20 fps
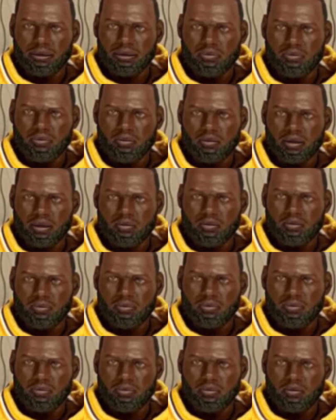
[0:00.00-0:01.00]
Madlib have
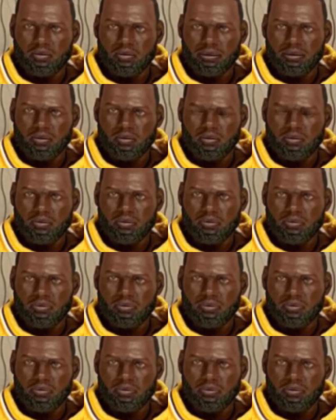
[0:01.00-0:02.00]
used over the
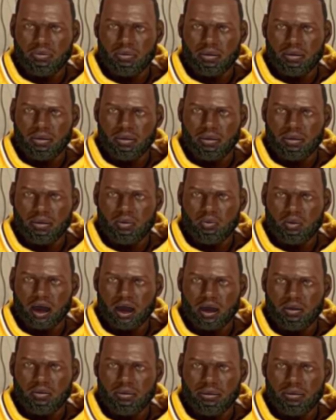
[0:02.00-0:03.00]
years. Let's
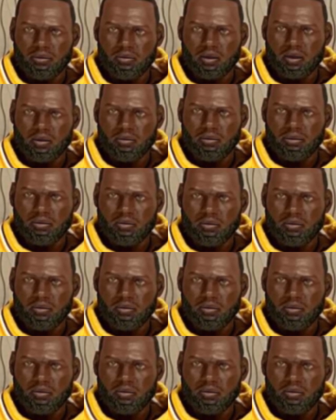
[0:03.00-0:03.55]
dive deeper.